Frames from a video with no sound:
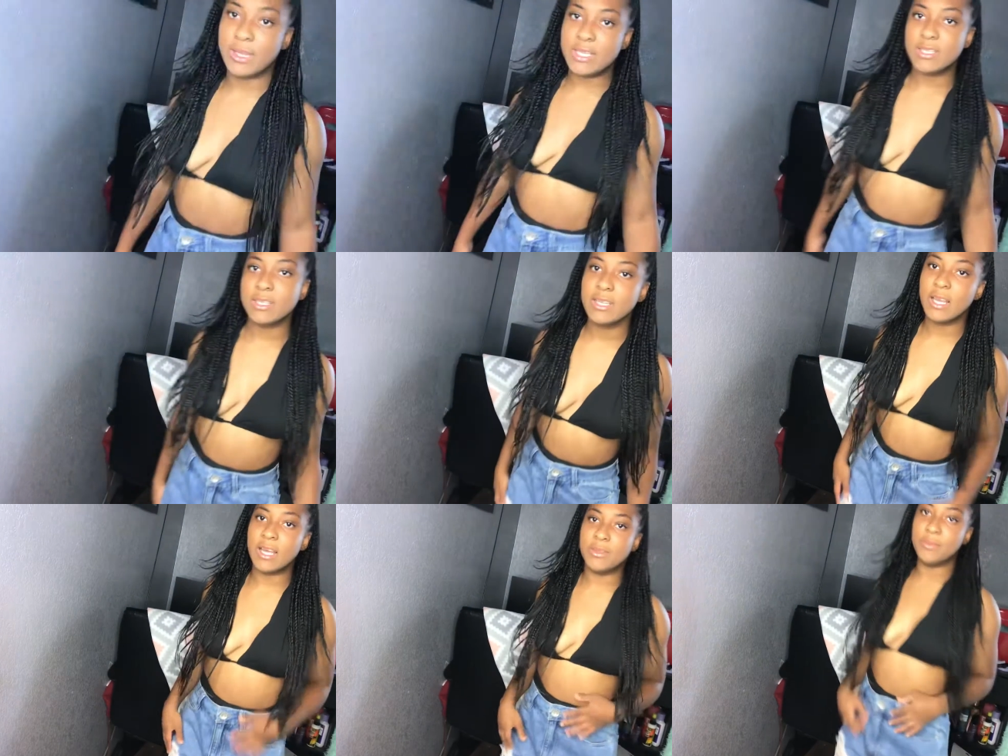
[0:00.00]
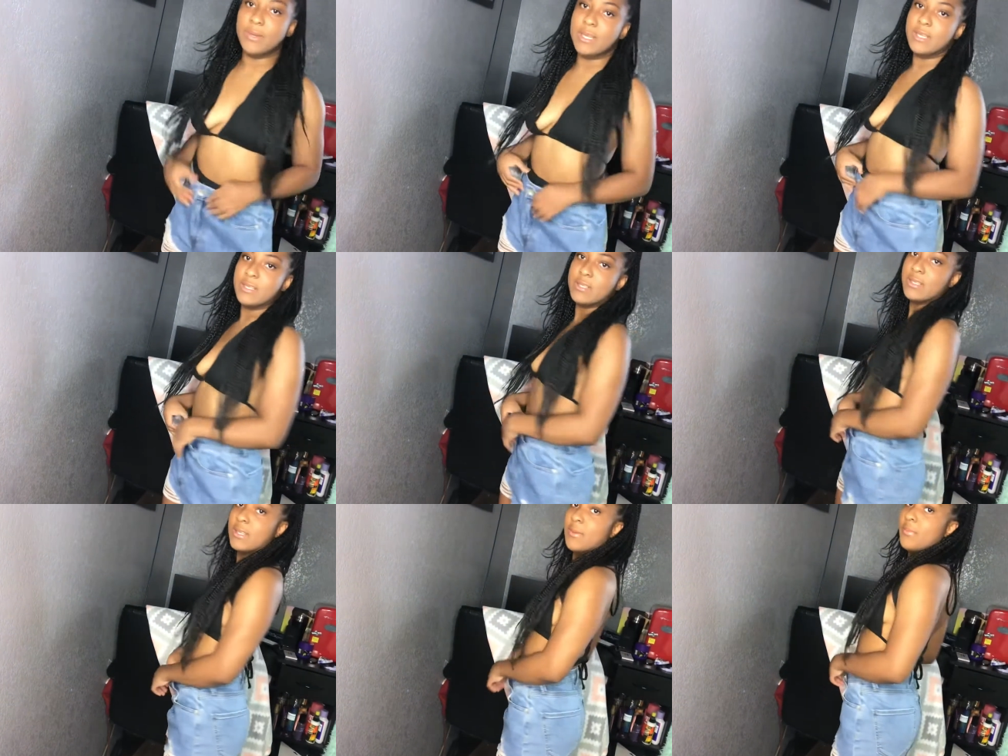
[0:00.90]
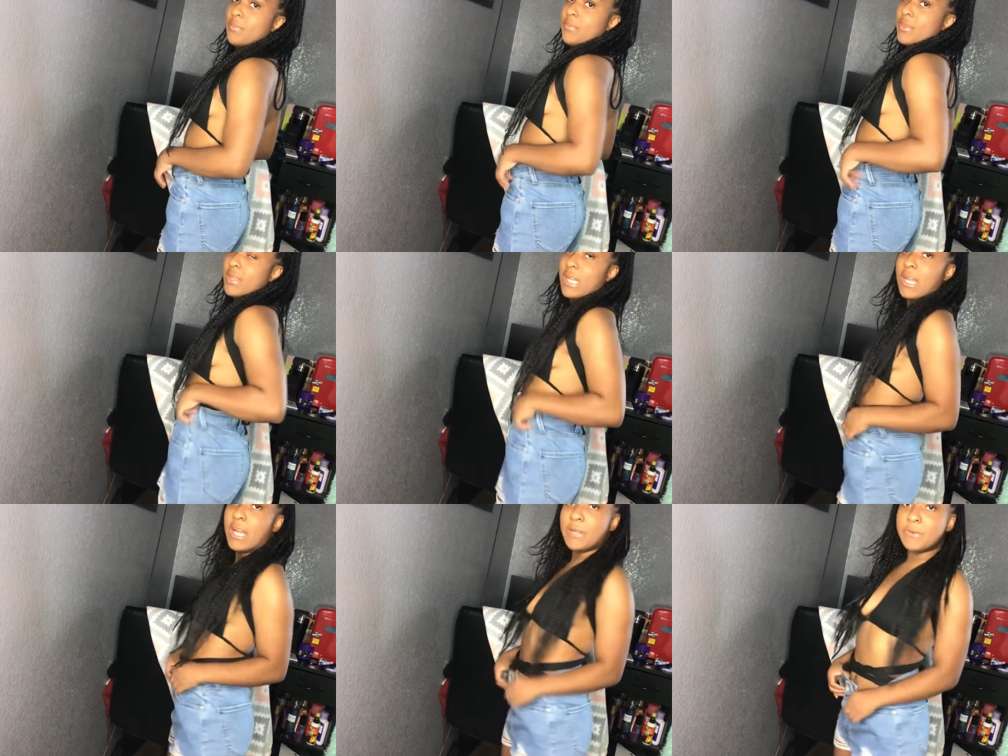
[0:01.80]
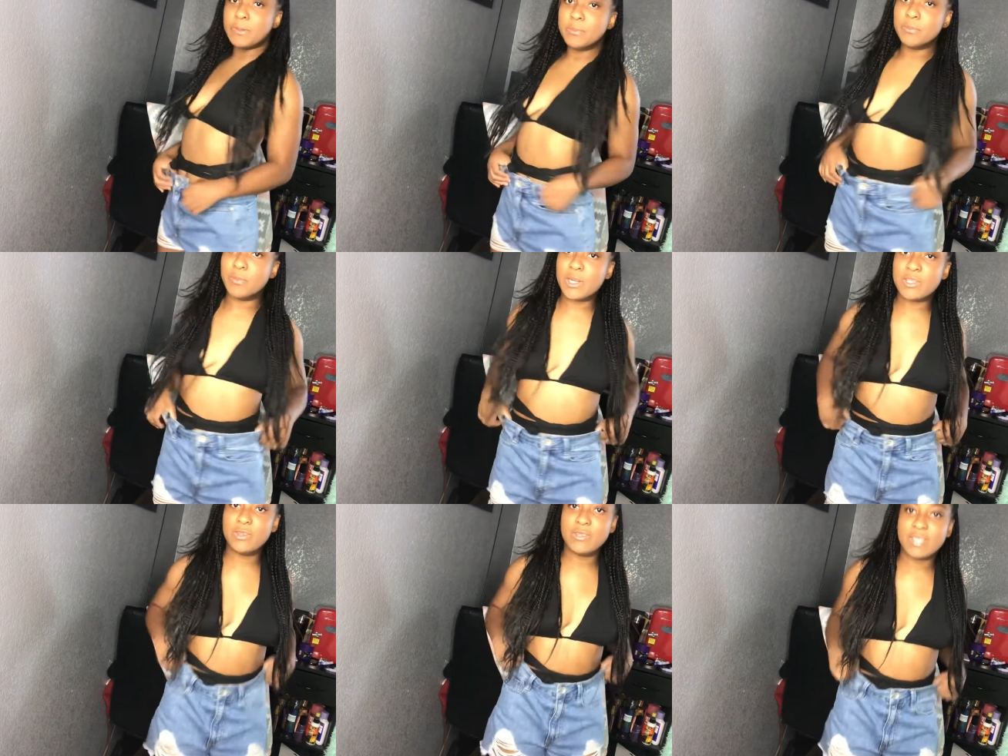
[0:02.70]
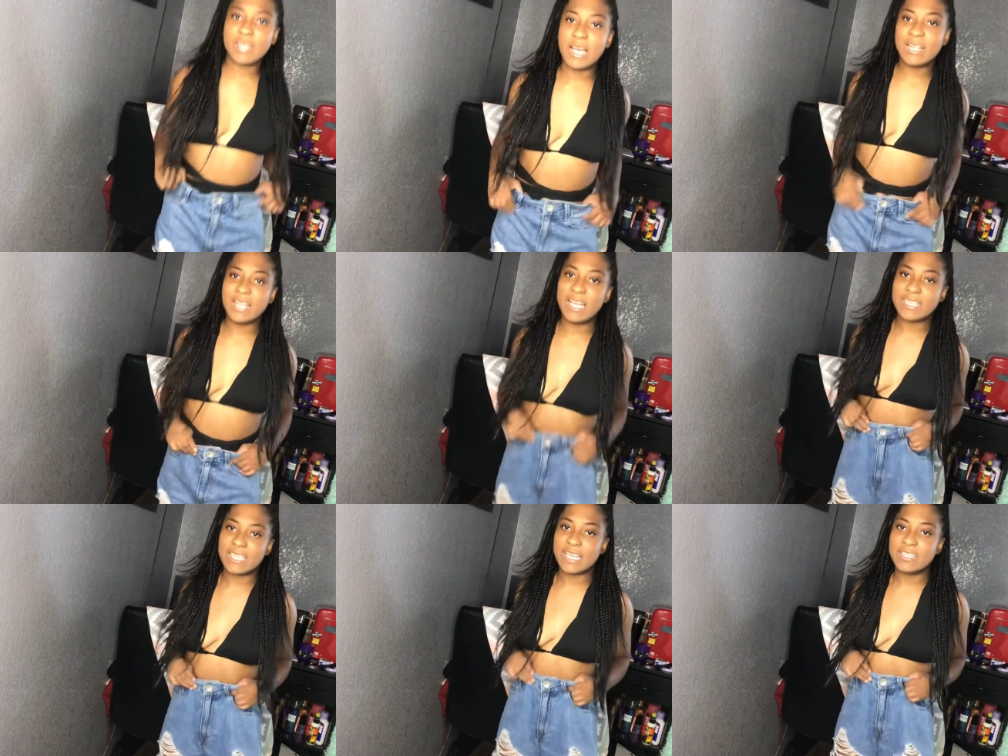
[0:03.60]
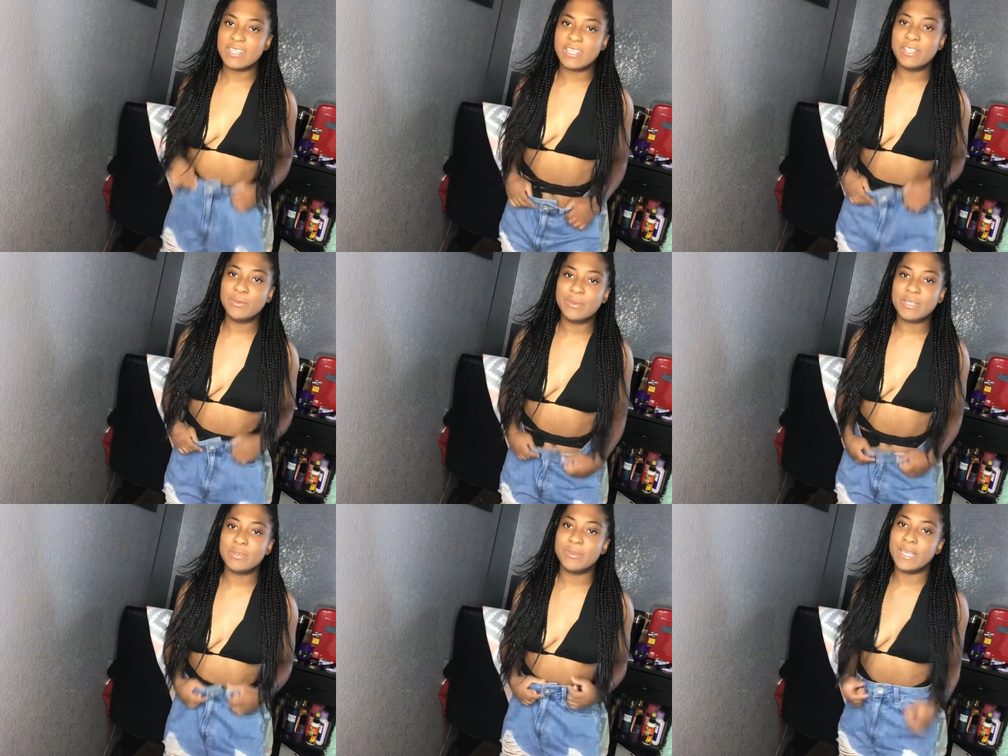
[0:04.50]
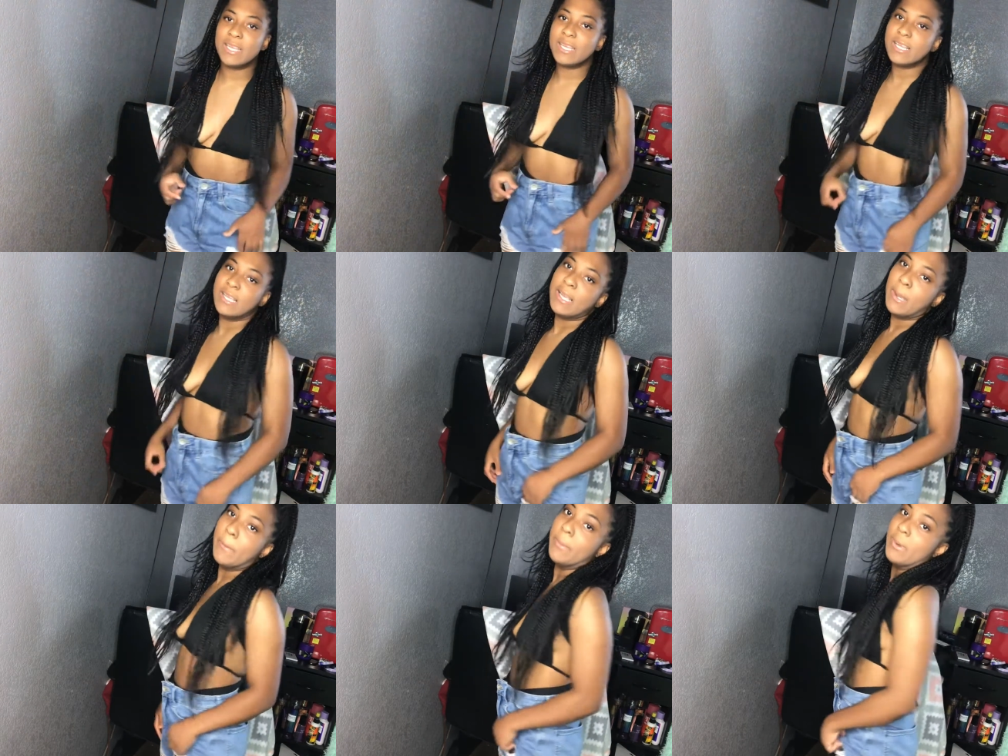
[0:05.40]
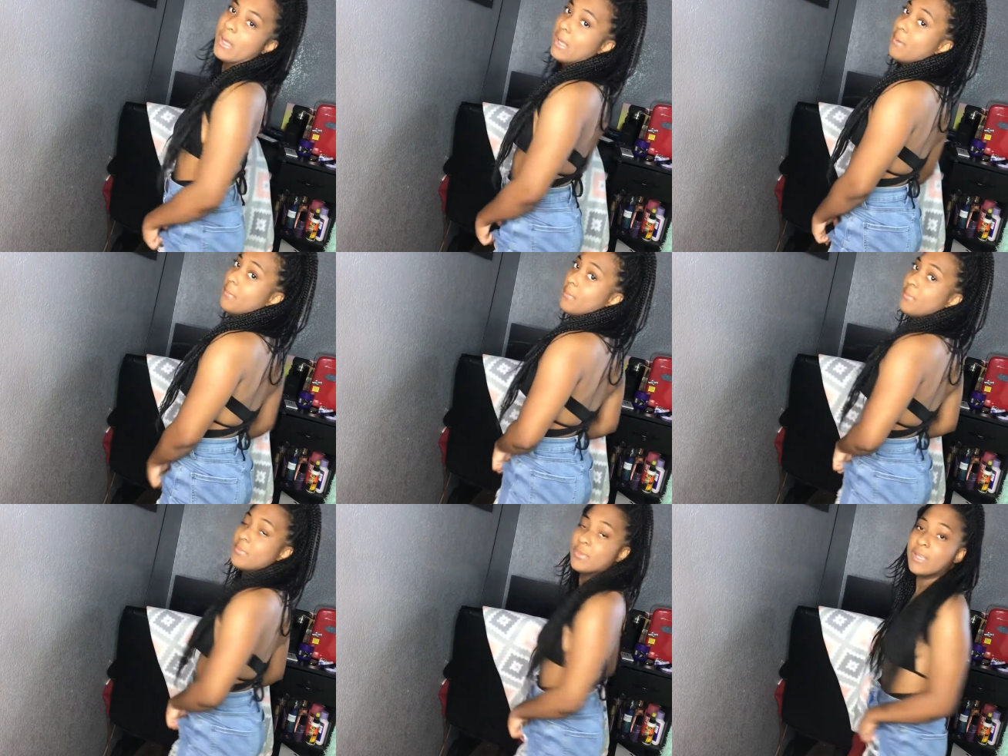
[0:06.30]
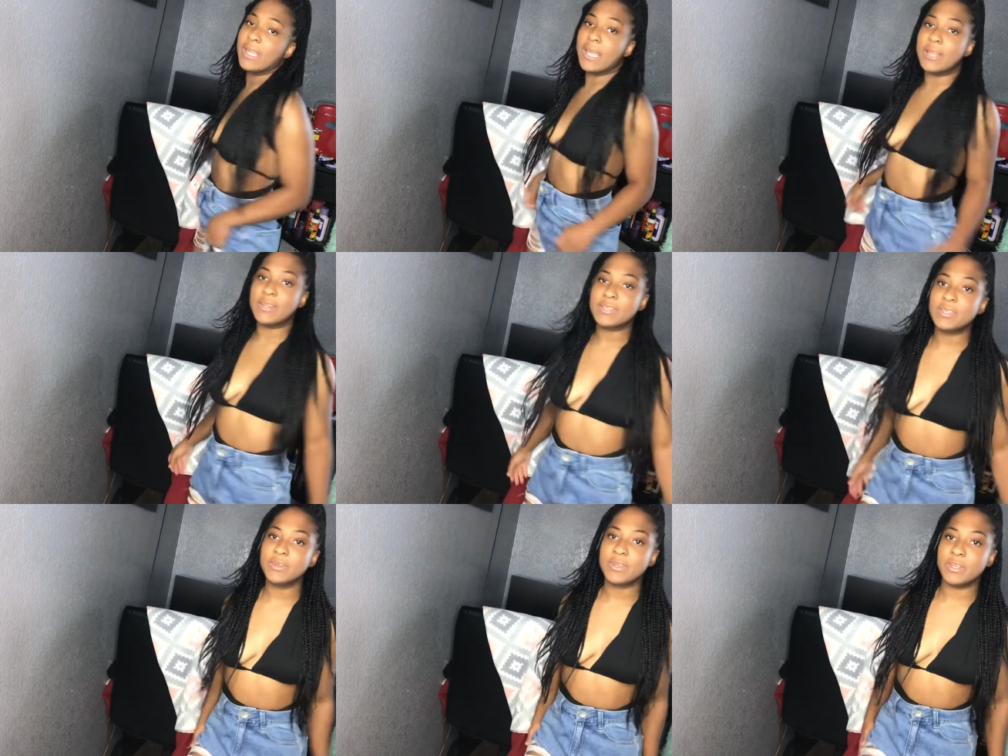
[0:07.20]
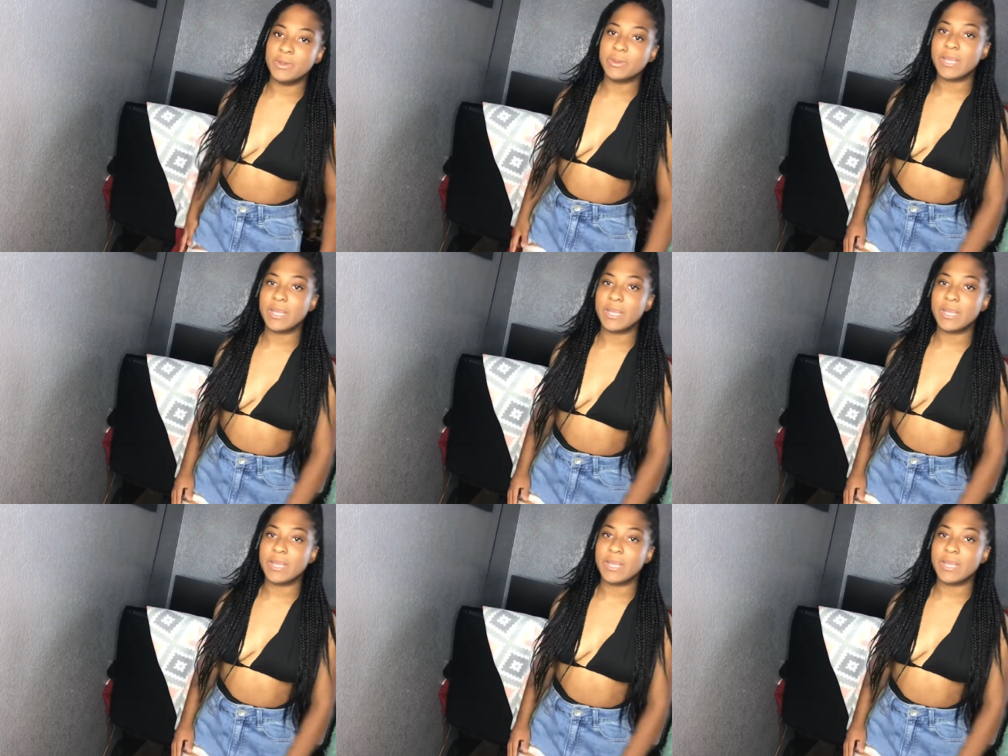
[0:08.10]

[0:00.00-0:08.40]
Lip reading: these are the other ones that I got from Marshall's. They're not like tight, they're a little bit too big, but yeah, they're still cute.